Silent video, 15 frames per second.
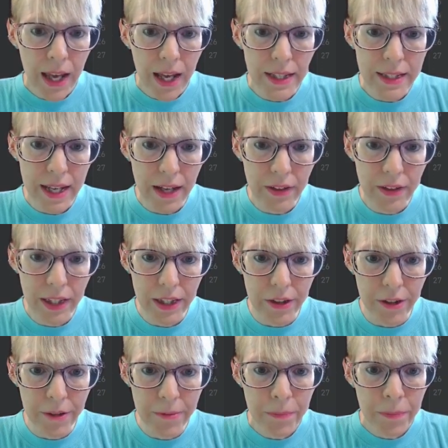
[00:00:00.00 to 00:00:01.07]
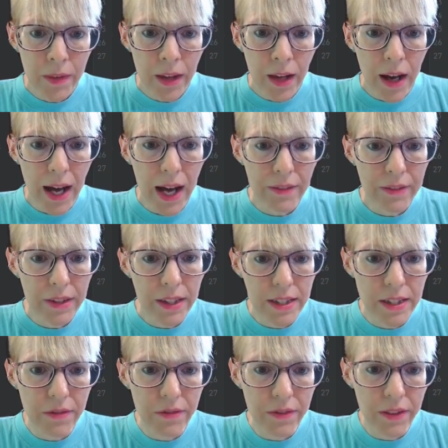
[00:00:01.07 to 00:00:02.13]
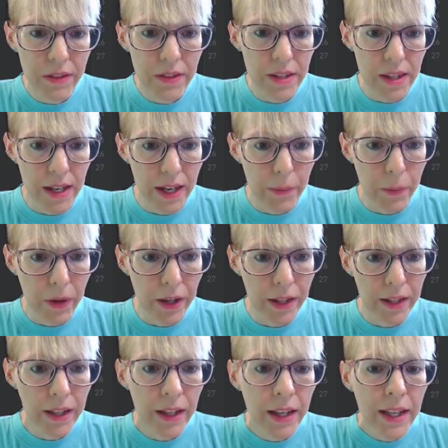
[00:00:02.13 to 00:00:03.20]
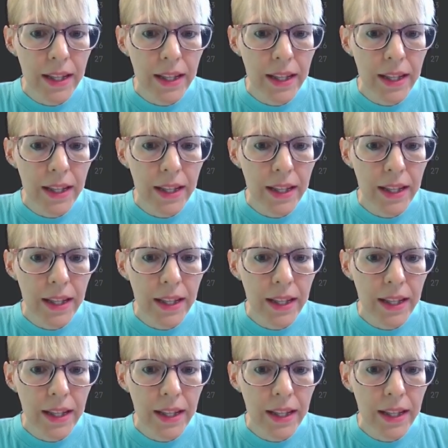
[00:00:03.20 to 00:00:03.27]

And down here, I have a list of fields that I want.